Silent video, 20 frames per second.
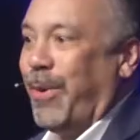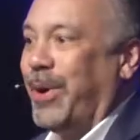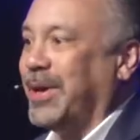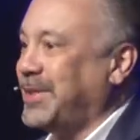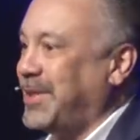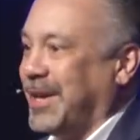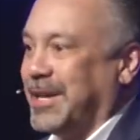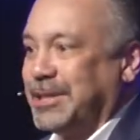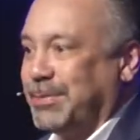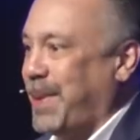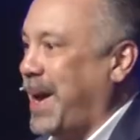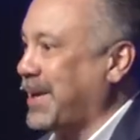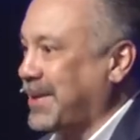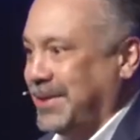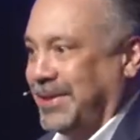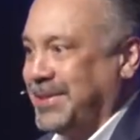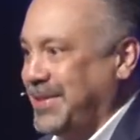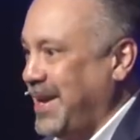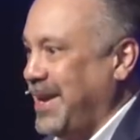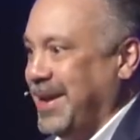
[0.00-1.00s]
know what to
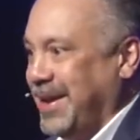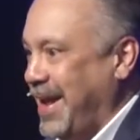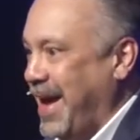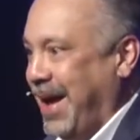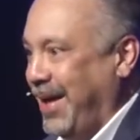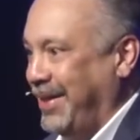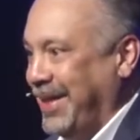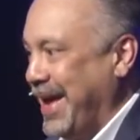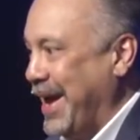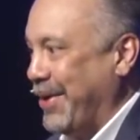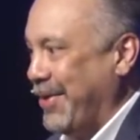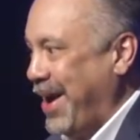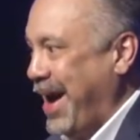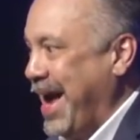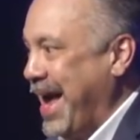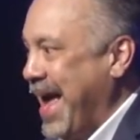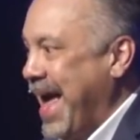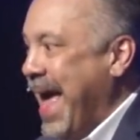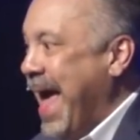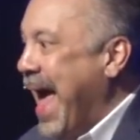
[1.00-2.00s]
expect to see in L.A.,
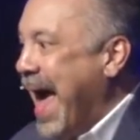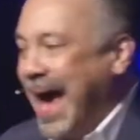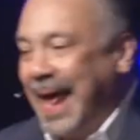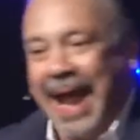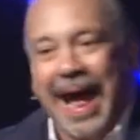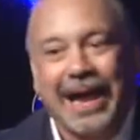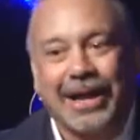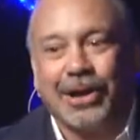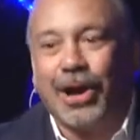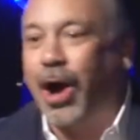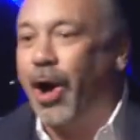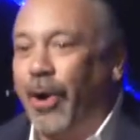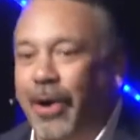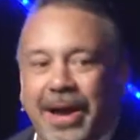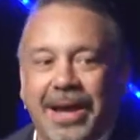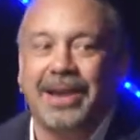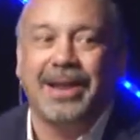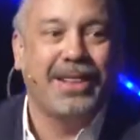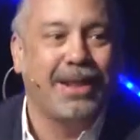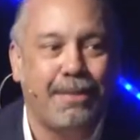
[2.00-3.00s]
right? And I
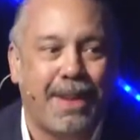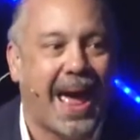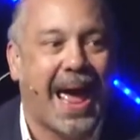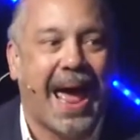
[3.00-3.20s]
go into the